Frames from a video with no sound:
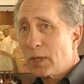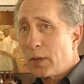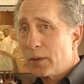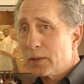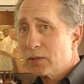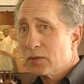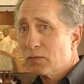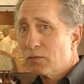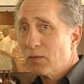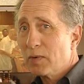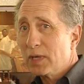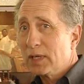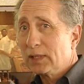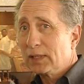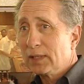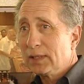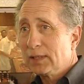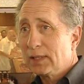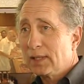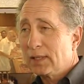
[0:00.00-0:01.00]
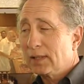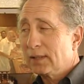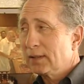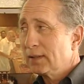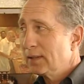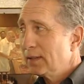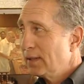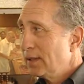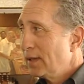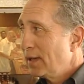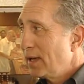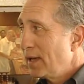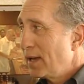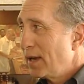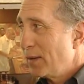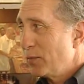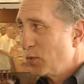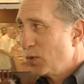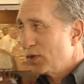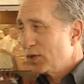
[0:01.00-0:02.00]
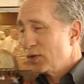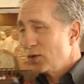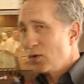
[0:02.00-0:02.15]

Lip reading: I was really little, and I'm with